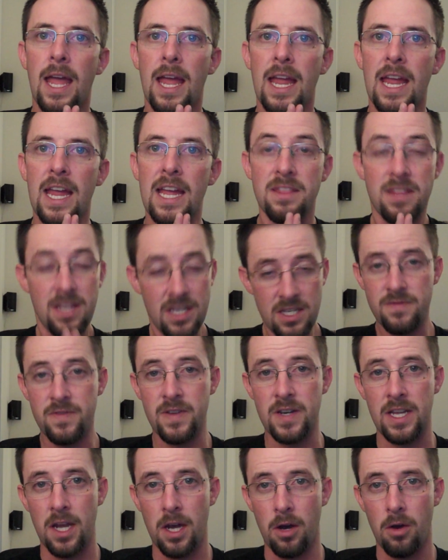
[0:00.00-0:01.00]
In this
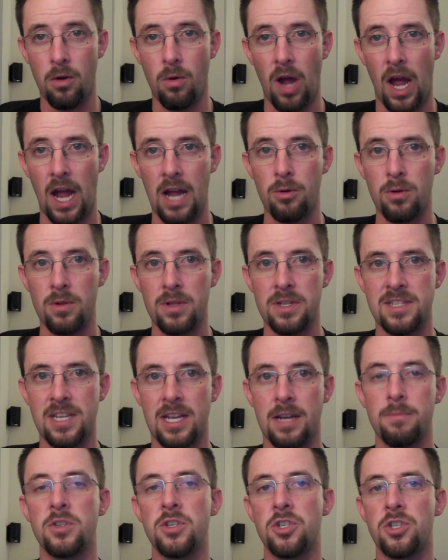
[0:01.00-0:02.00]
video, I will
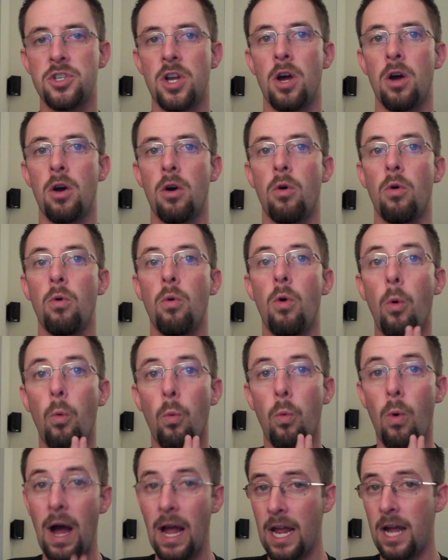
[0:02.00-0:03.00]
attempt to show
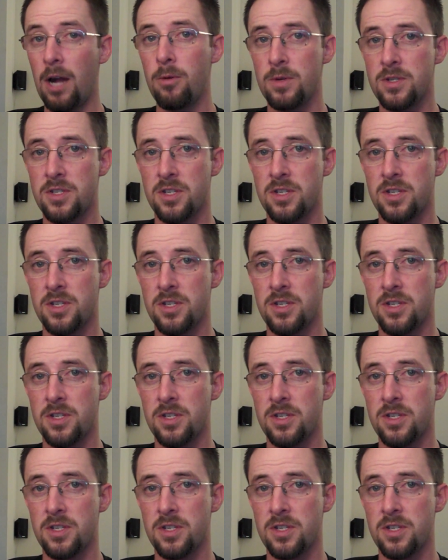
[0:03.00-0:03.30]
why I was